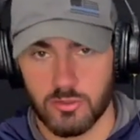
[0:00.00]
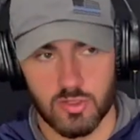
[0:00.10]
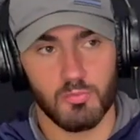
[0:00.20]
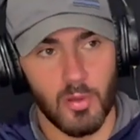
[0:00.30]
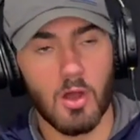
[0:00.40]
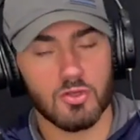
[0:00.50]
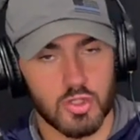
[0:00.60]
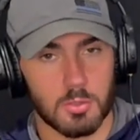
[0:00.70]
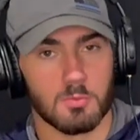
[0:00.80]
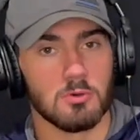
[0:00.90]
so
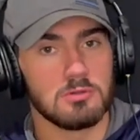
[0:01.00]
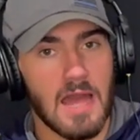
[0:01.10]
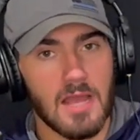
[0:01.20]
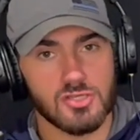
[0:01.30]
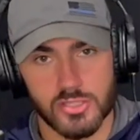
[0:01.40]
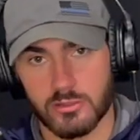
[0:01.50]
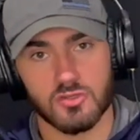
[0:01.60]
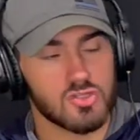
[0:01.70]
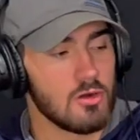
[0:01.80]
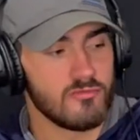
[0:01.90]
post-Super Bowl last year and
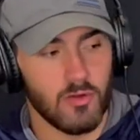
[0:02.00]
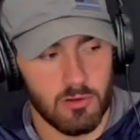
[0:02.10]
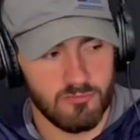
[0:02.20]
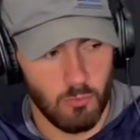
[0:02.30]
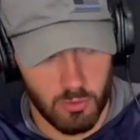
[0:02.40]
so far 4